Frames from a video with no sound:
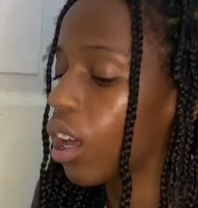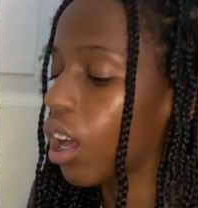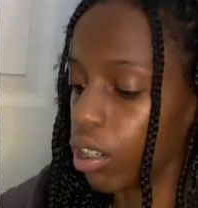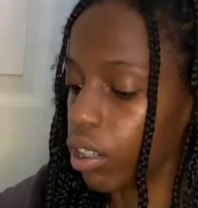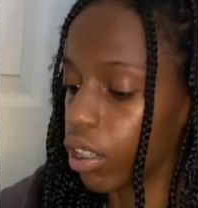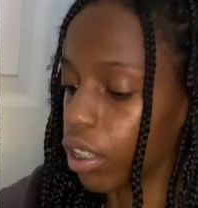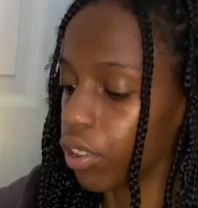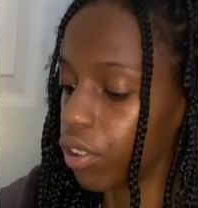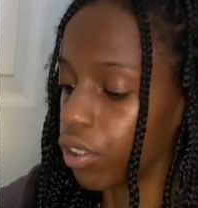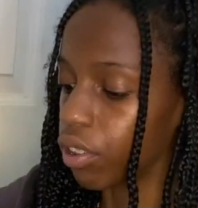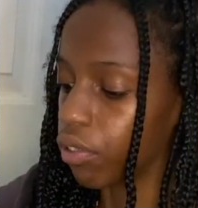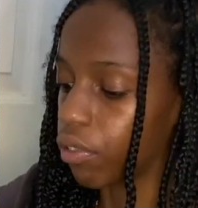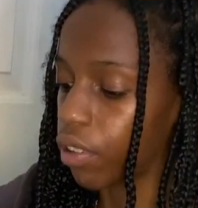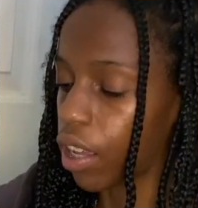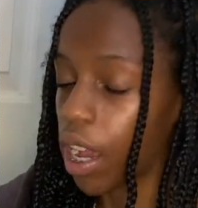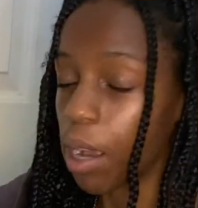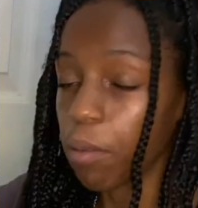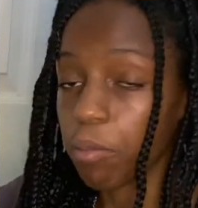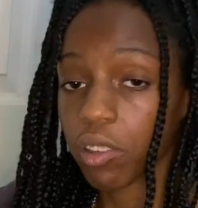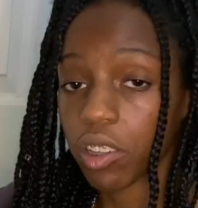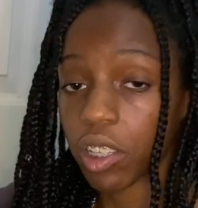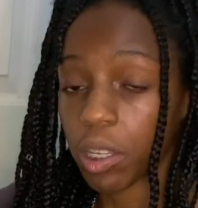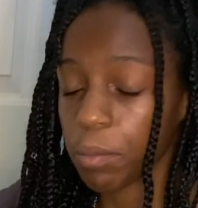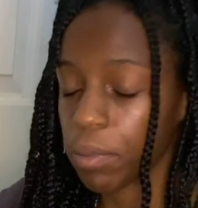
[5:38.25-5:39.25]
Okay, so now I'm
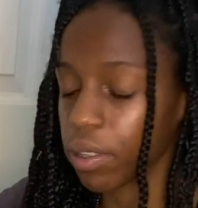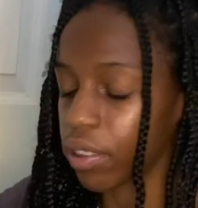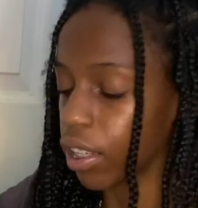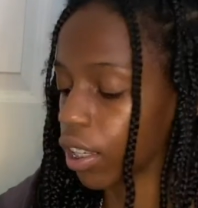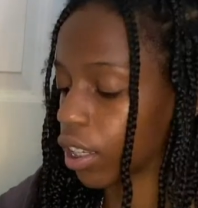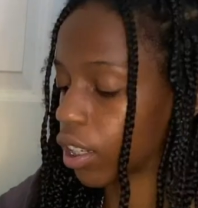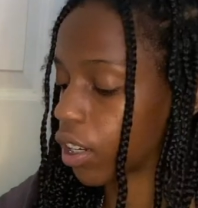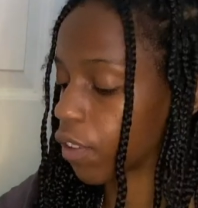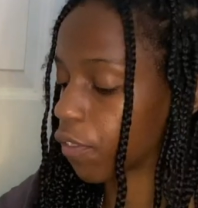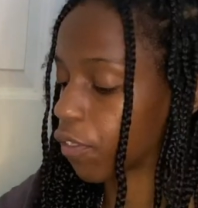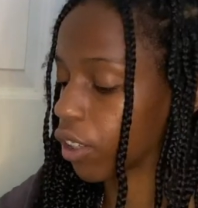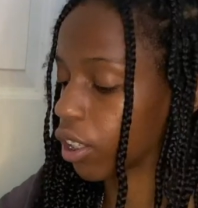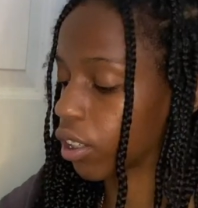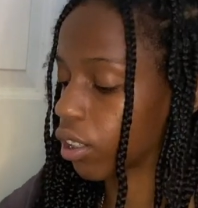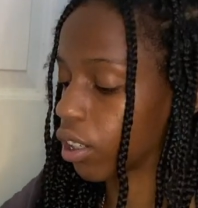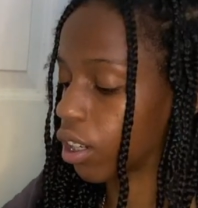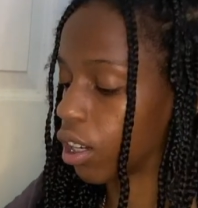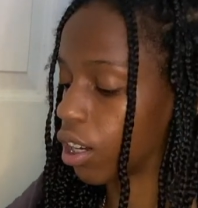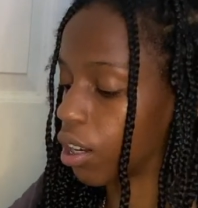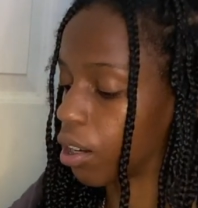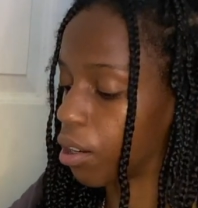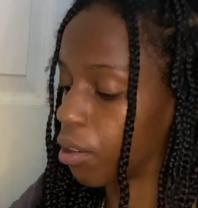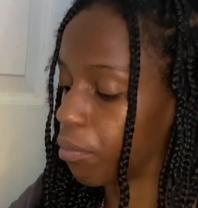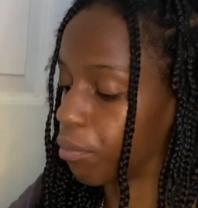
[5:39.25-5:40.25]
just gonna be taking off the
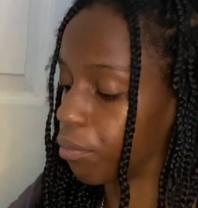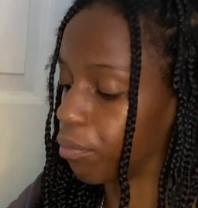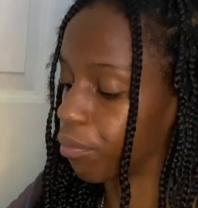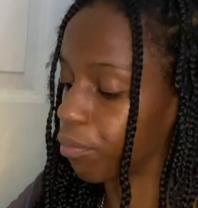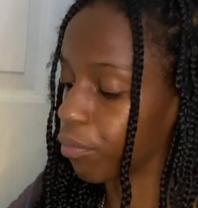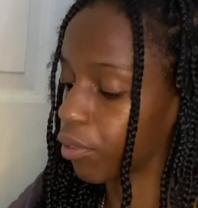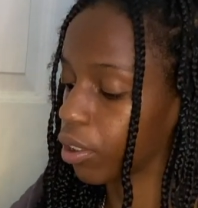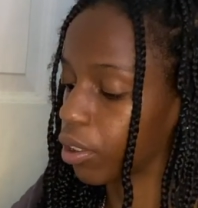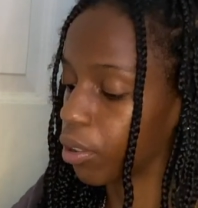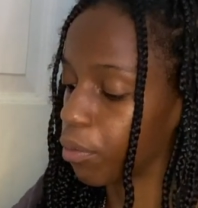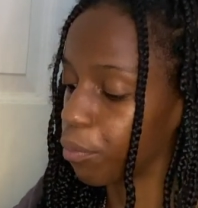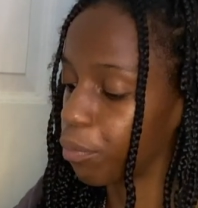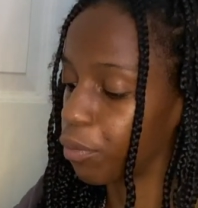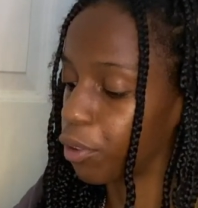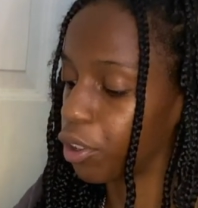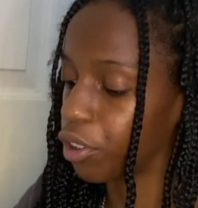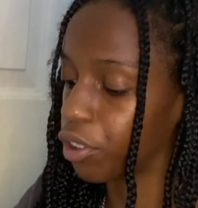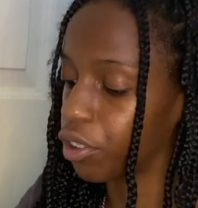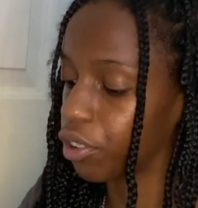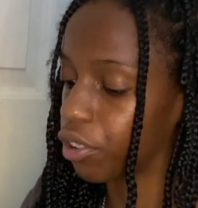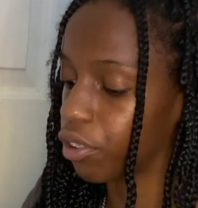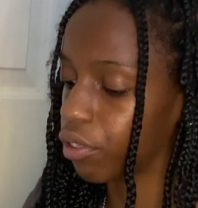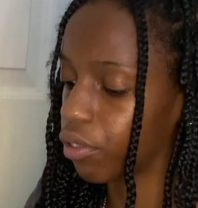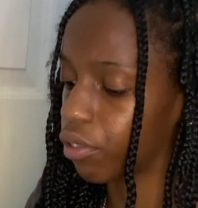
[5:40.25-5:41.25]

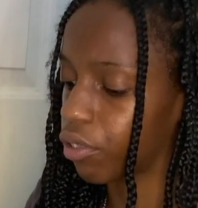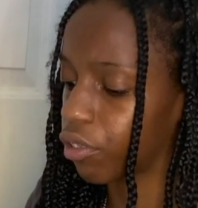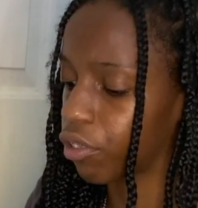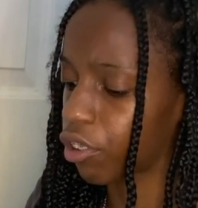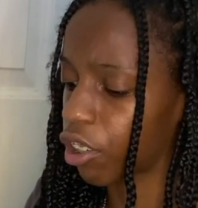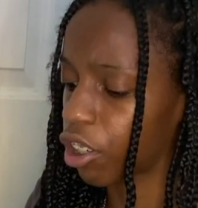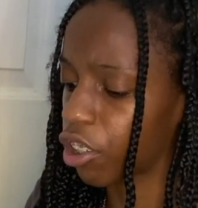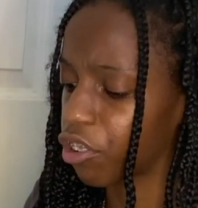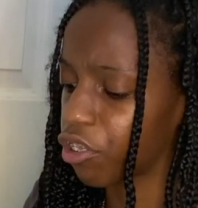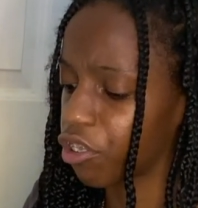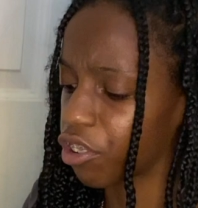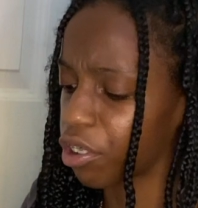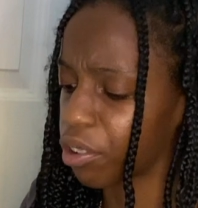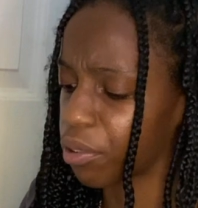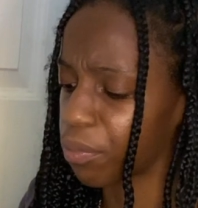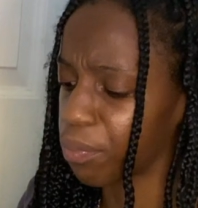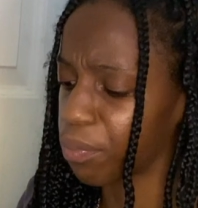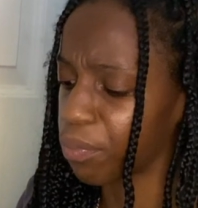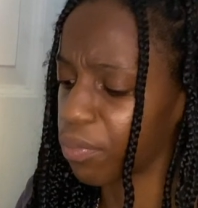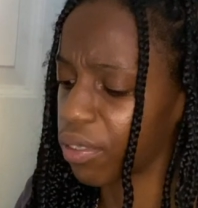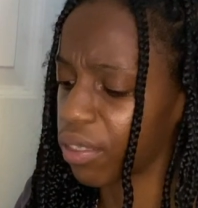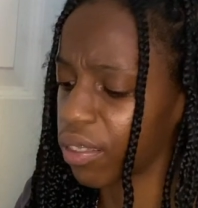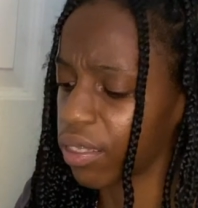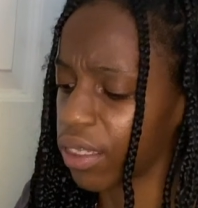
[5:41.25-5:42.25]
computer charger
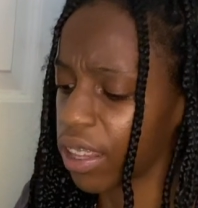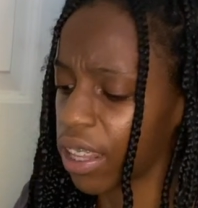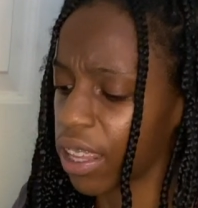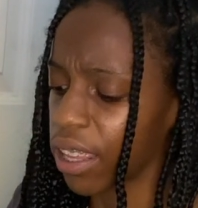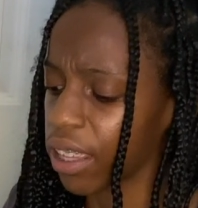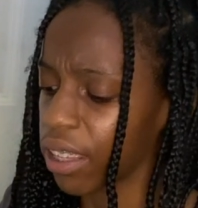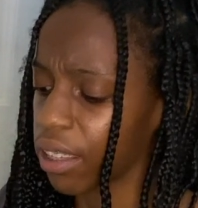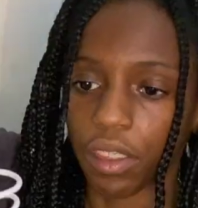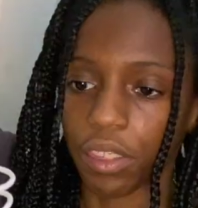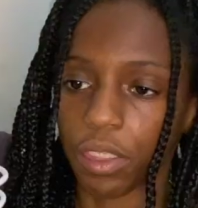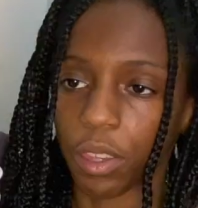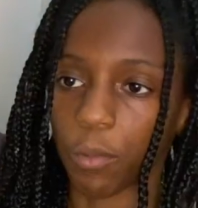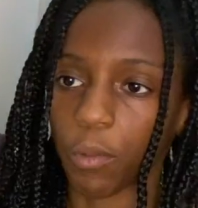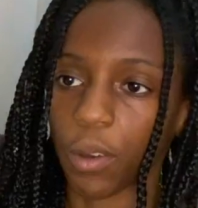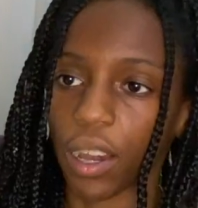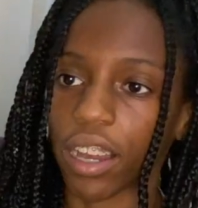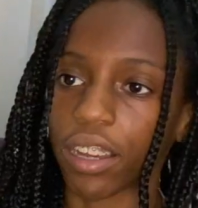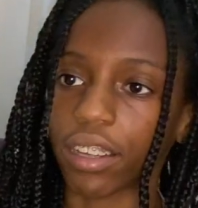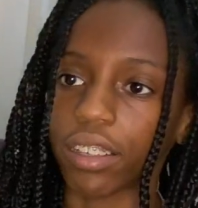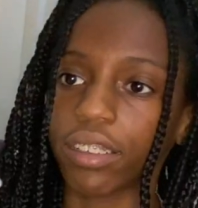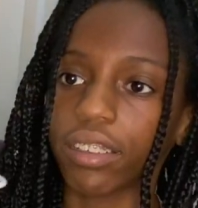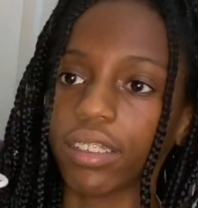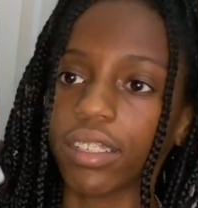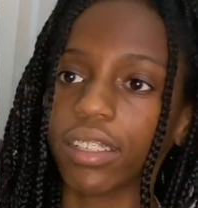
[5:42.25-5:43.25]
thing. The
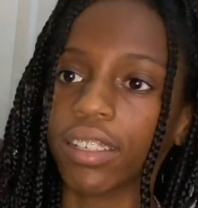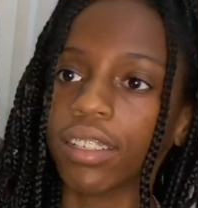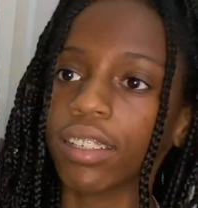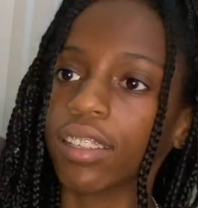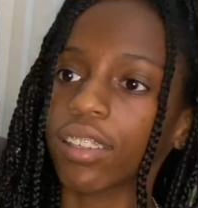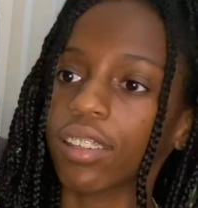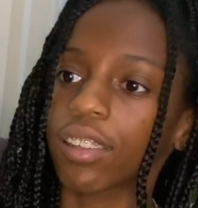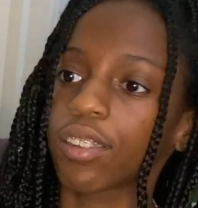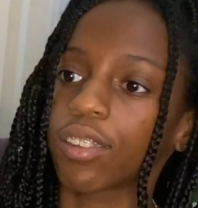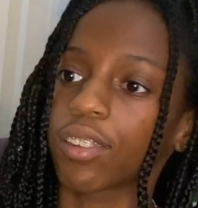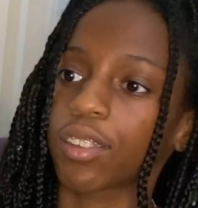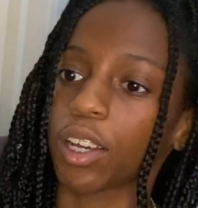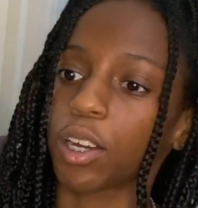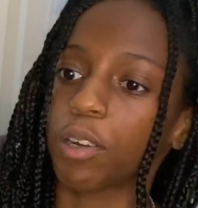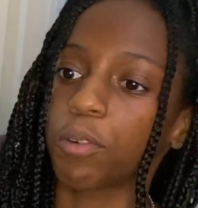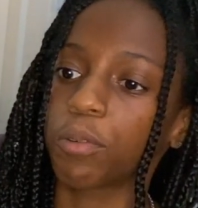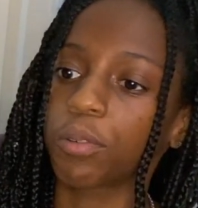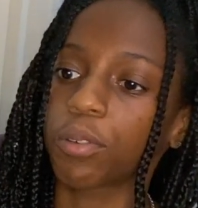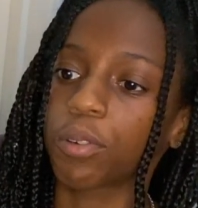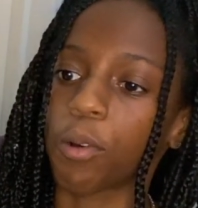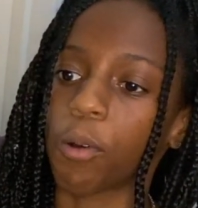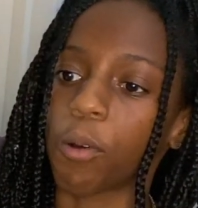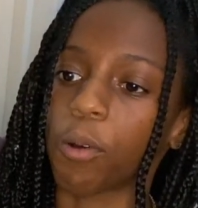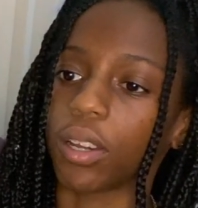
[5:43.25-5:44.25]
wire is so
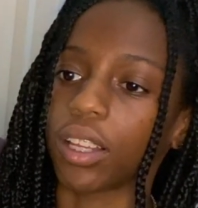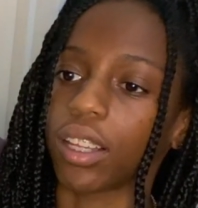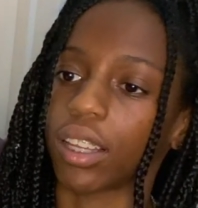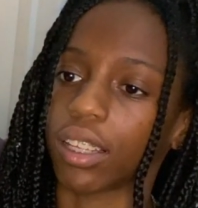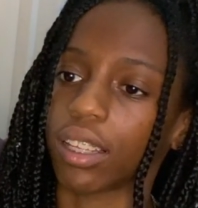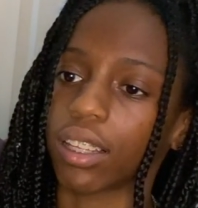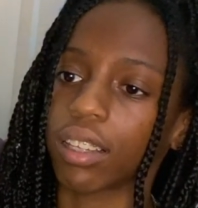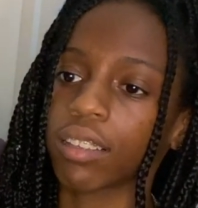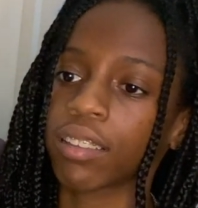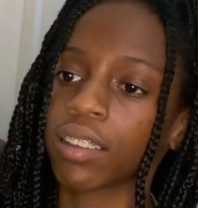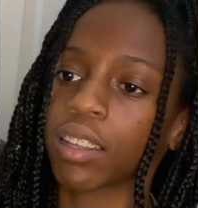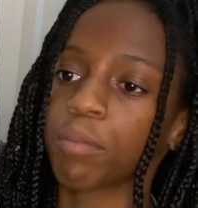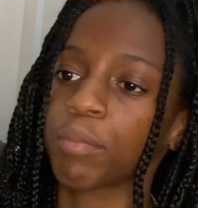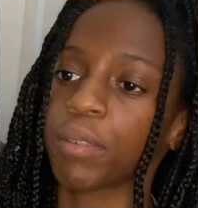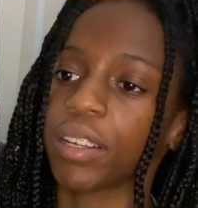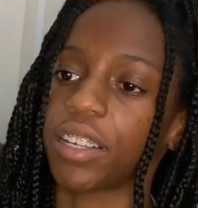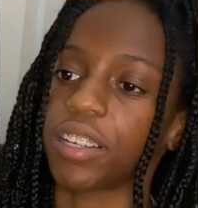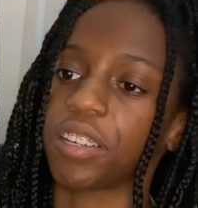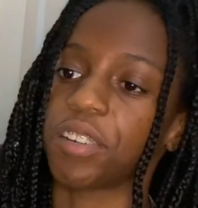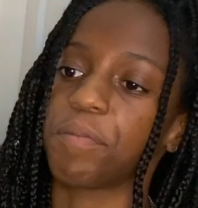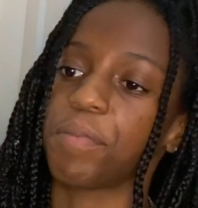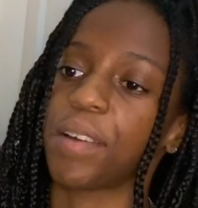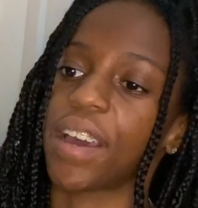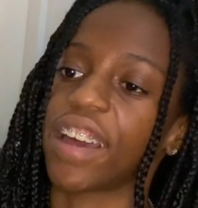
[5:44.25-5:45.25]
coily. It looks like my
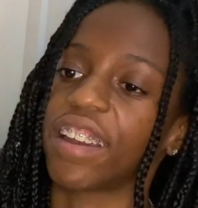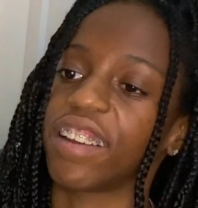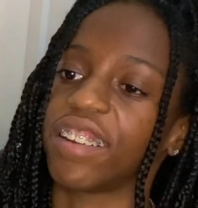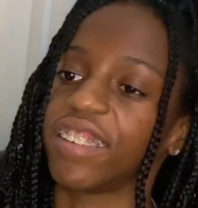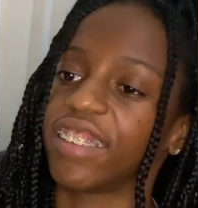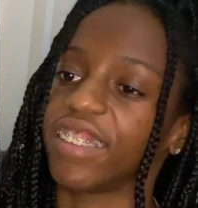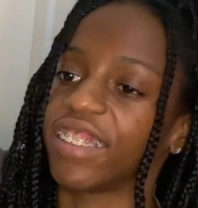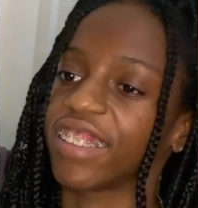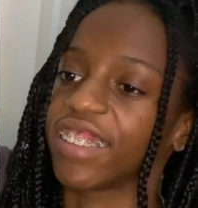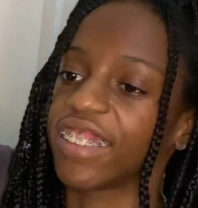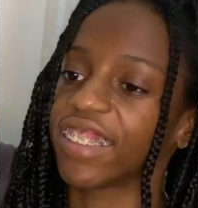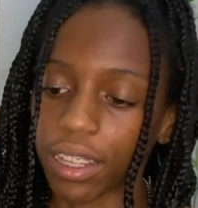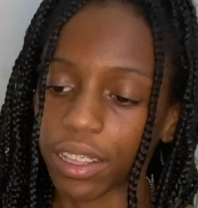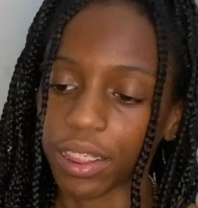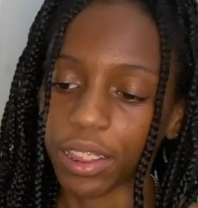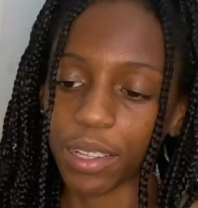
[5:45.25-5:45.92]
hair pattern.